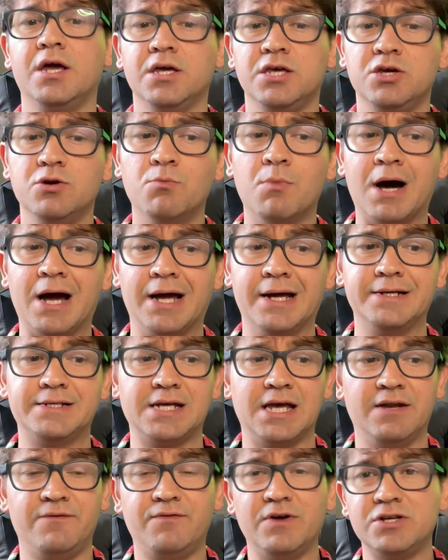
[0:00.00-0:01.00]
you might
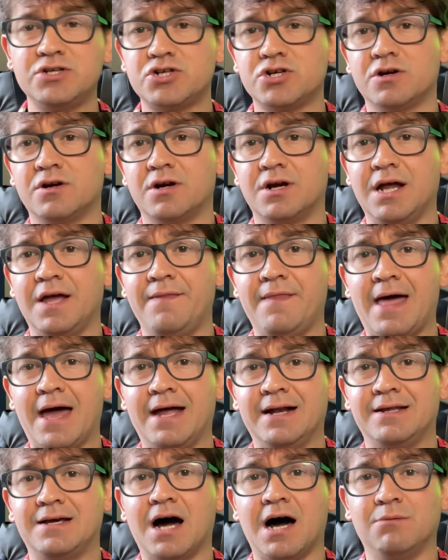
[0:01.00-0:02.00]
adventure in
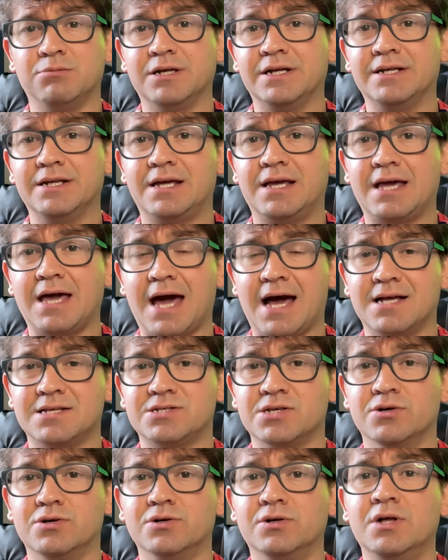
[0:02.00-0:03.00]
that goblin
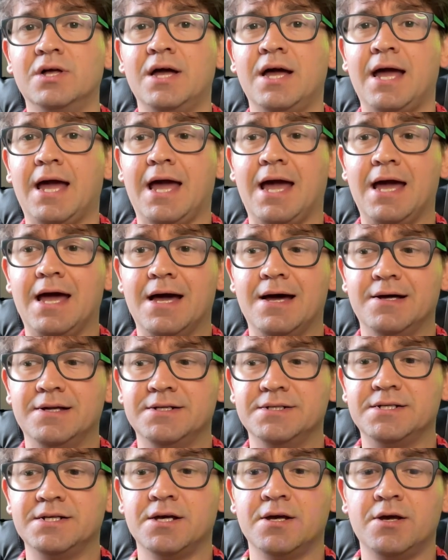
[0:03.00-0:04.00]
castle
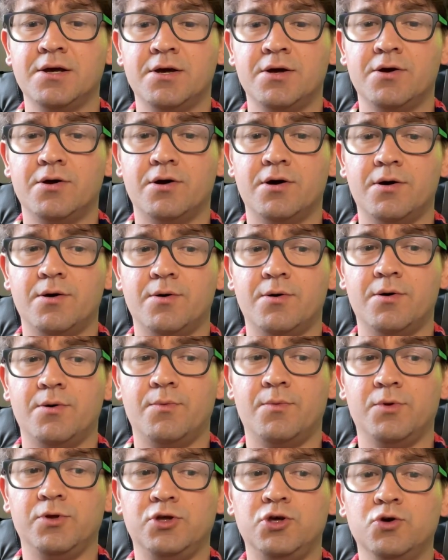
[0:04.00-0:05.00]
and
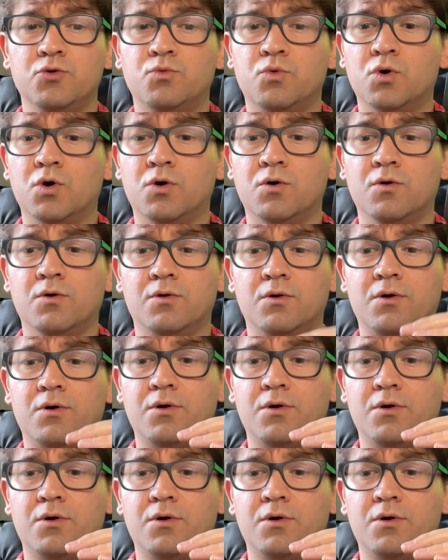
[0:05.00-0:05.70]
you will